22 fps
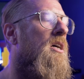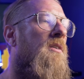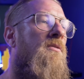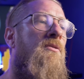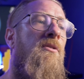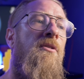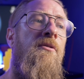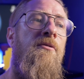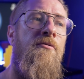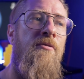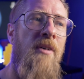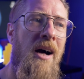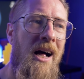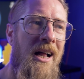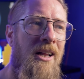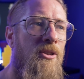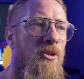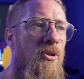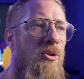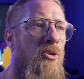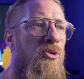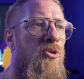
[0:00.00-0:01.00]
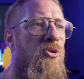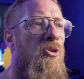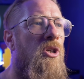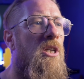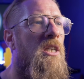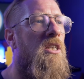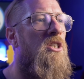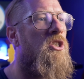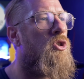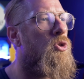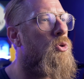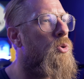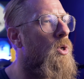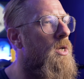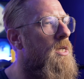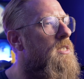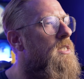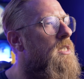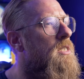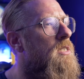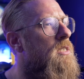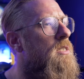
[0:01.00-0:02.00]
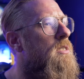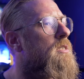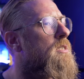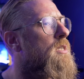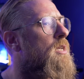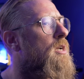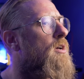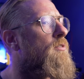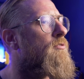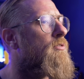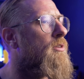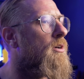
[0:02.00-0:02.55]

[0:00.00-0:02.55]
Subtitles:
of the value using traces instead of